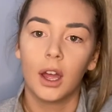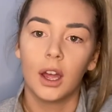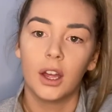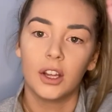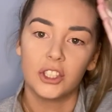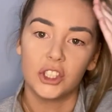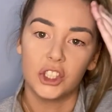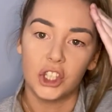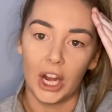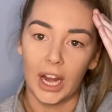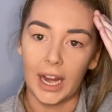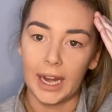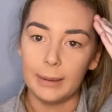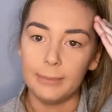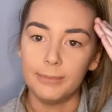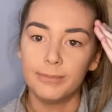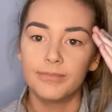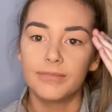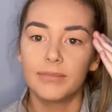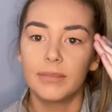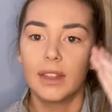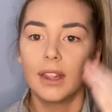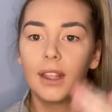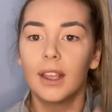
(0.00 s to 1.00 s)
shame,
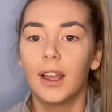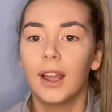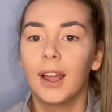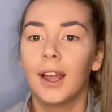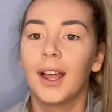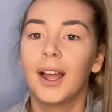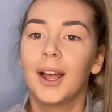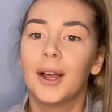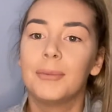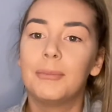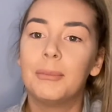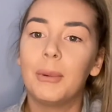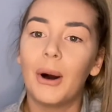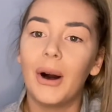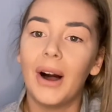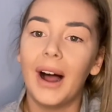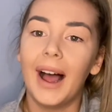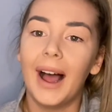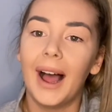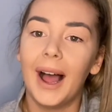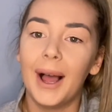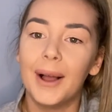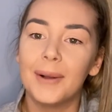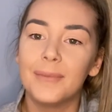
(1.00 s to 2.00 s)
but
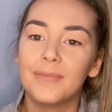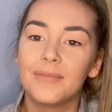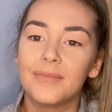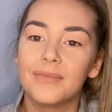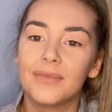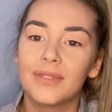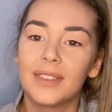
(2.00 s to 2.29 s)
that